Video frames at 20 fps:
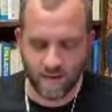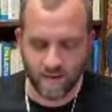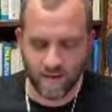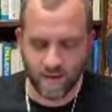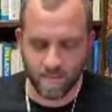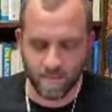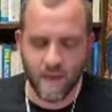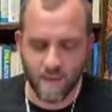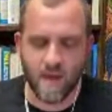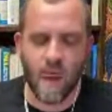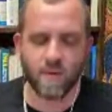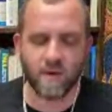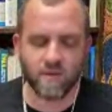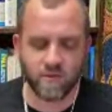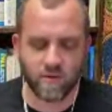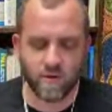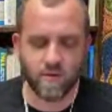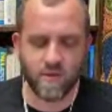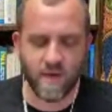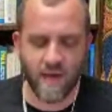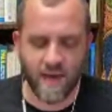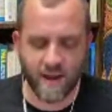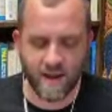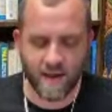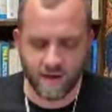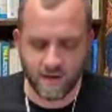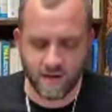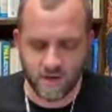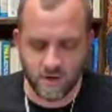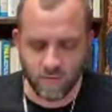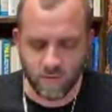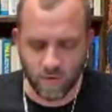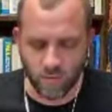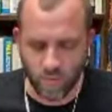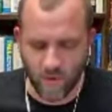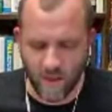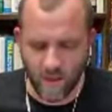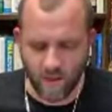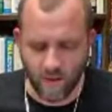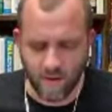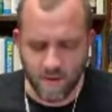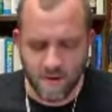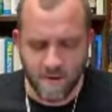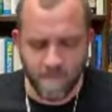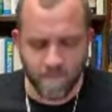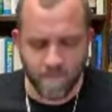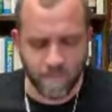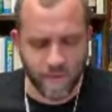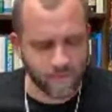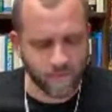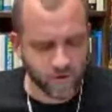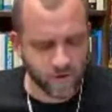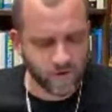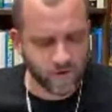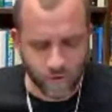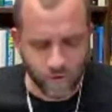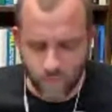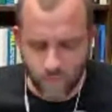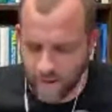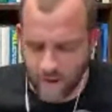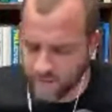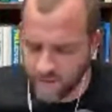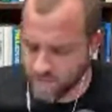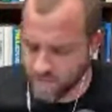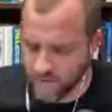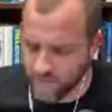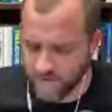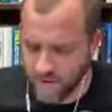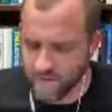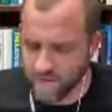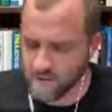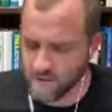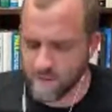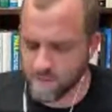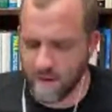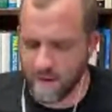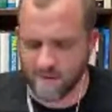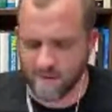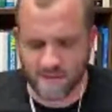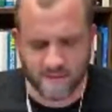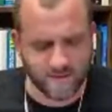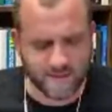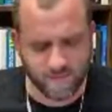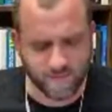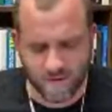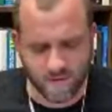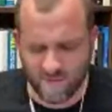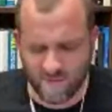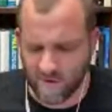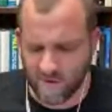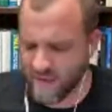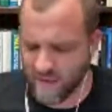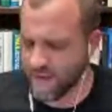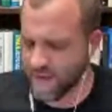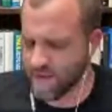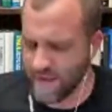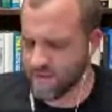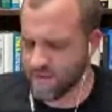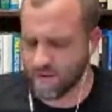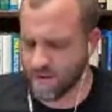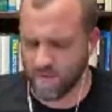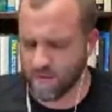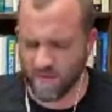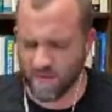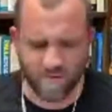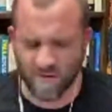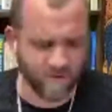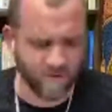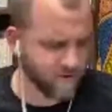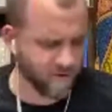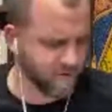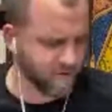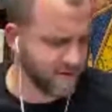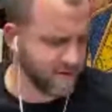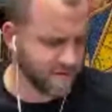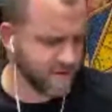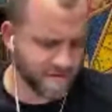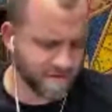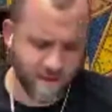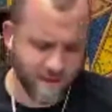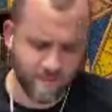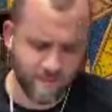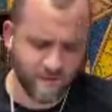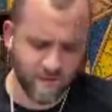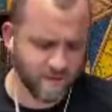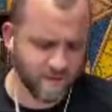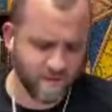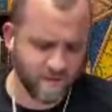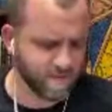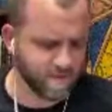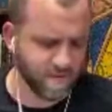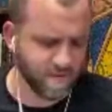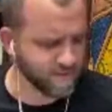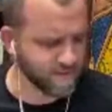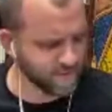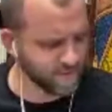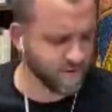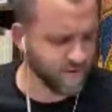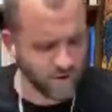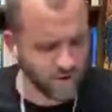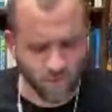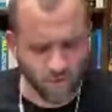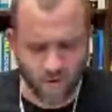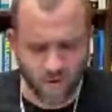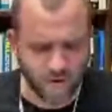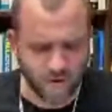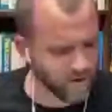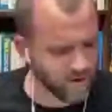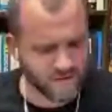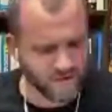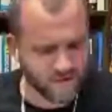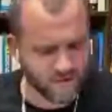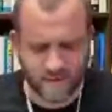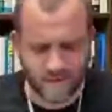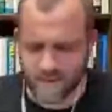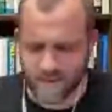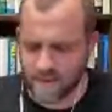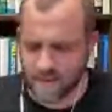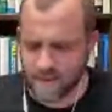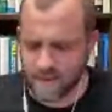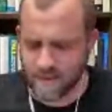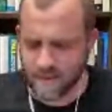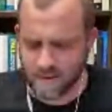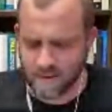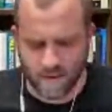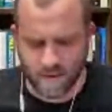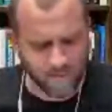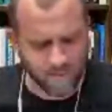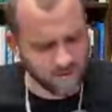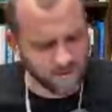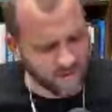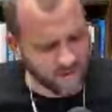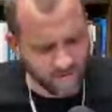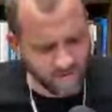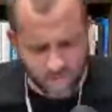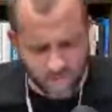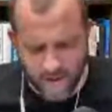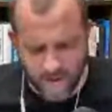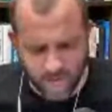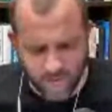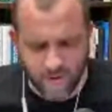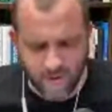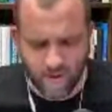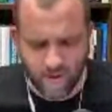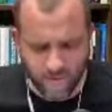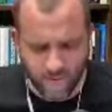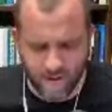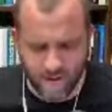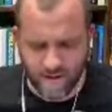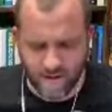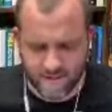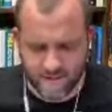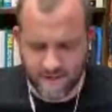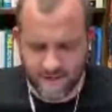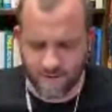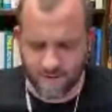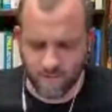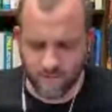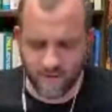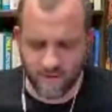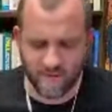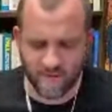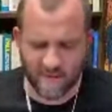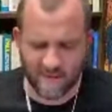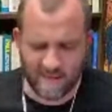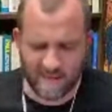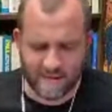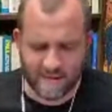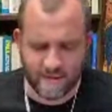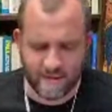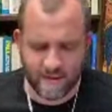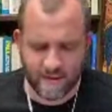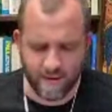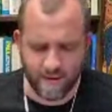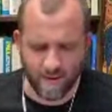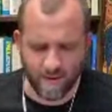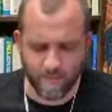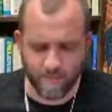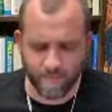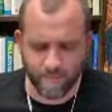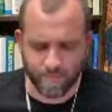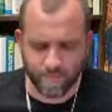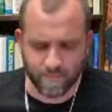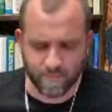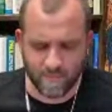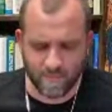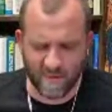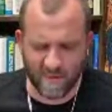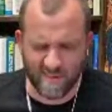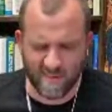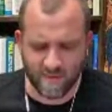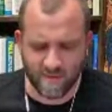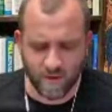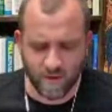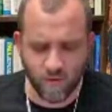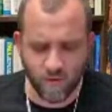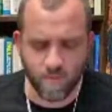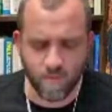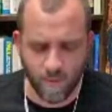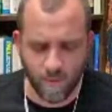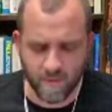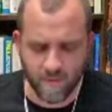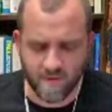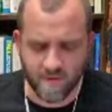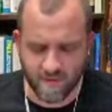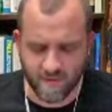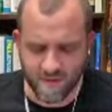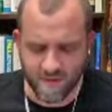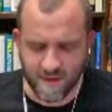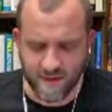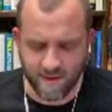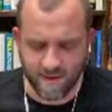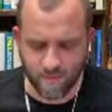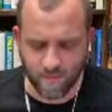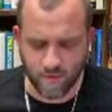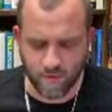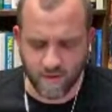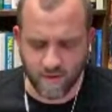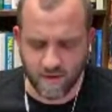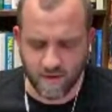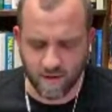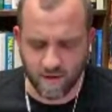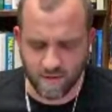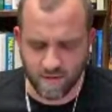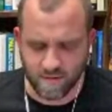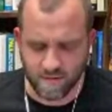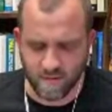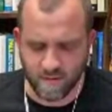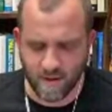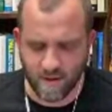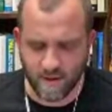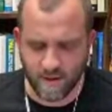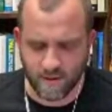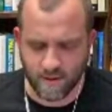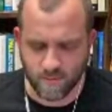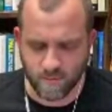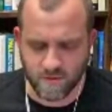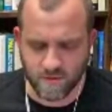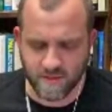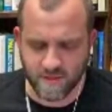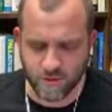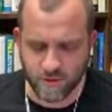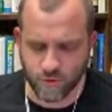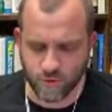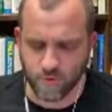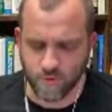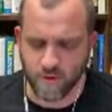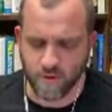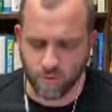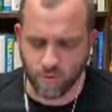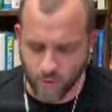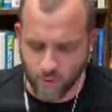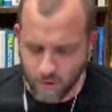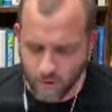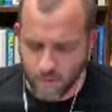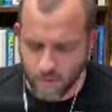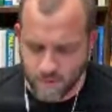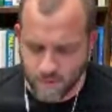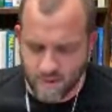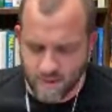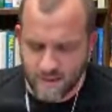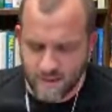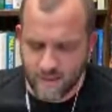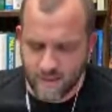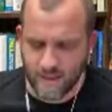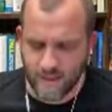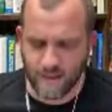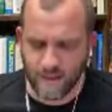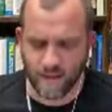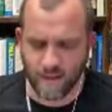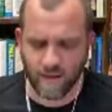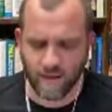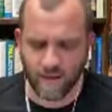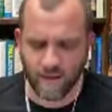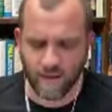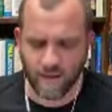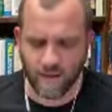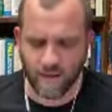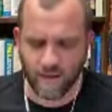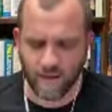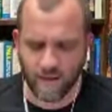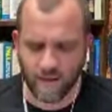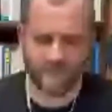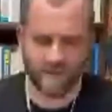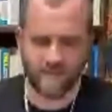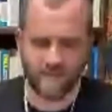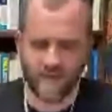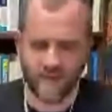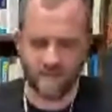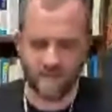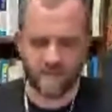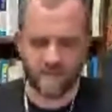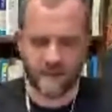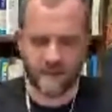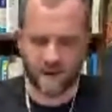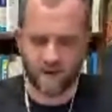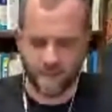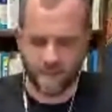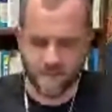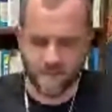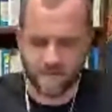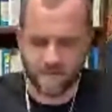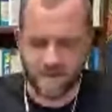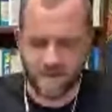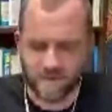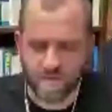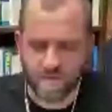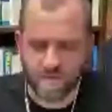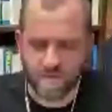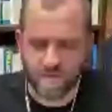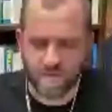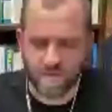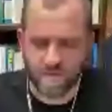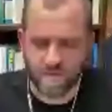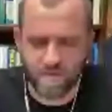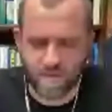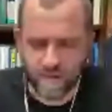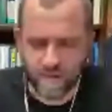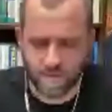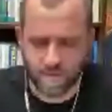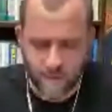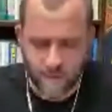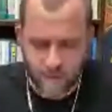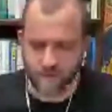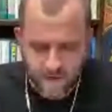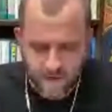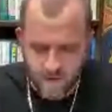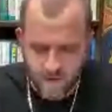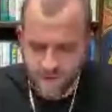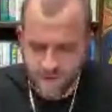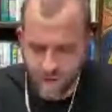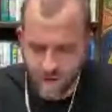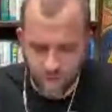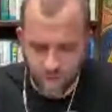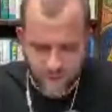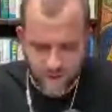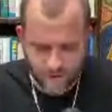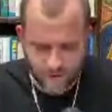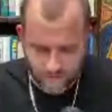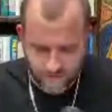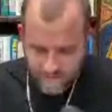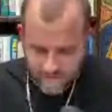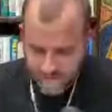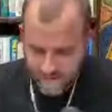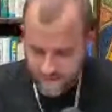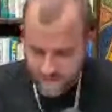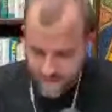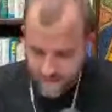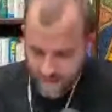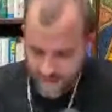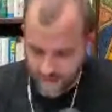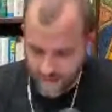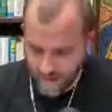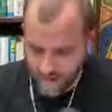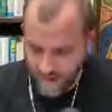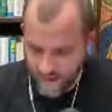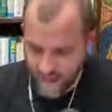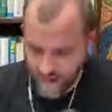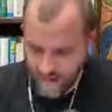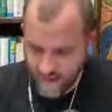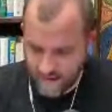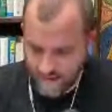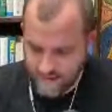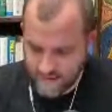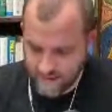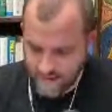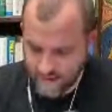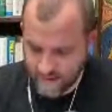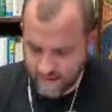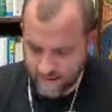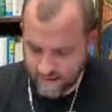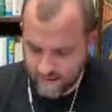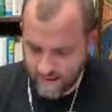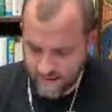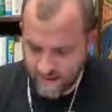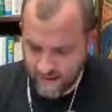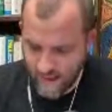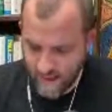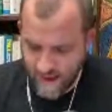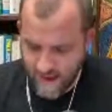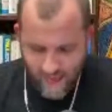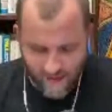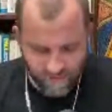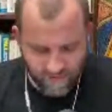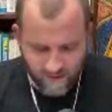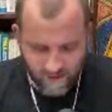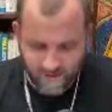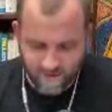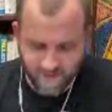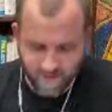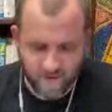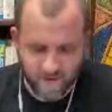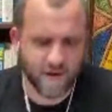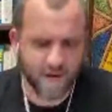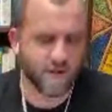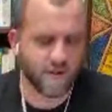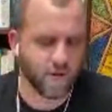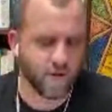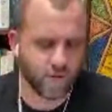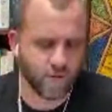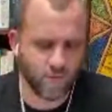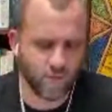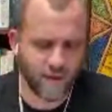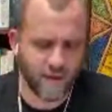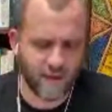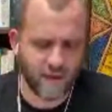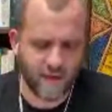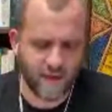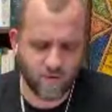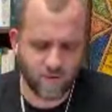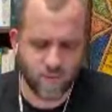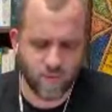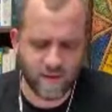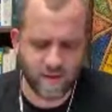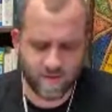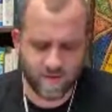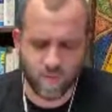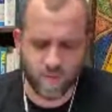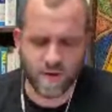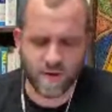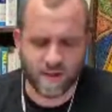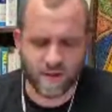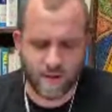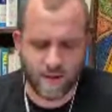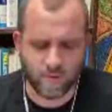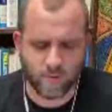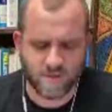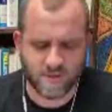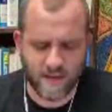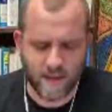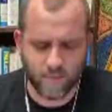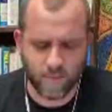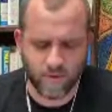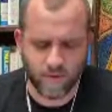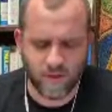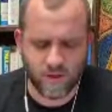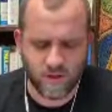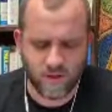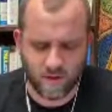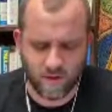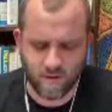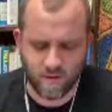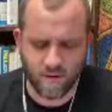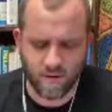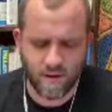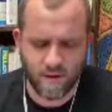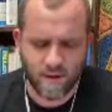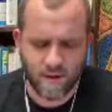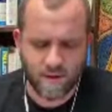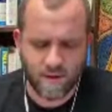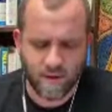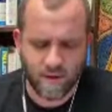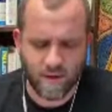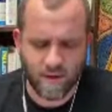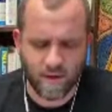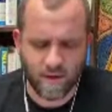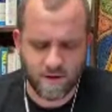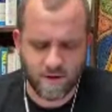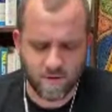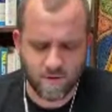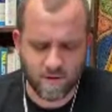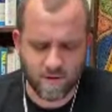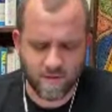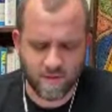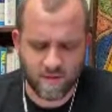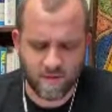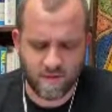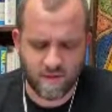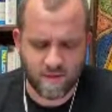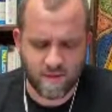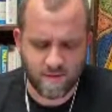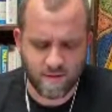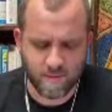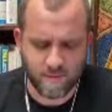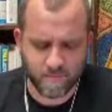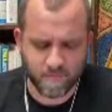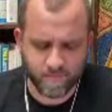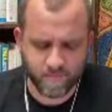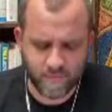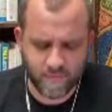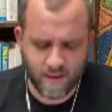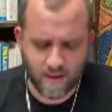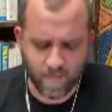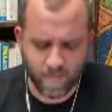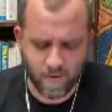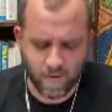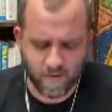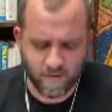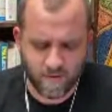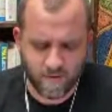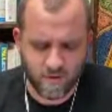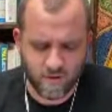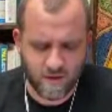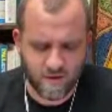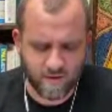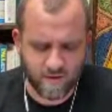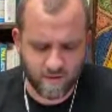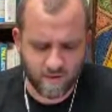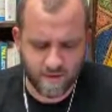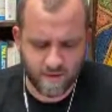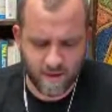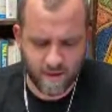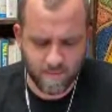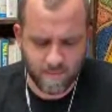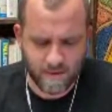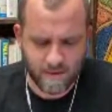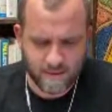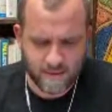May we do that and do it well. May we do it well in front of our spouses and in front of our kids and in front of our extended families and in front of our coworkers and God, just everybody we come in contact with. It's in moments that the kingdom really does really and truly grow, is when they see that authenticity. So, Father, may we do that well. And have a lot of fun along the way as we get to spend a lot more time with each other during this season. And I pray this in Jesus' name.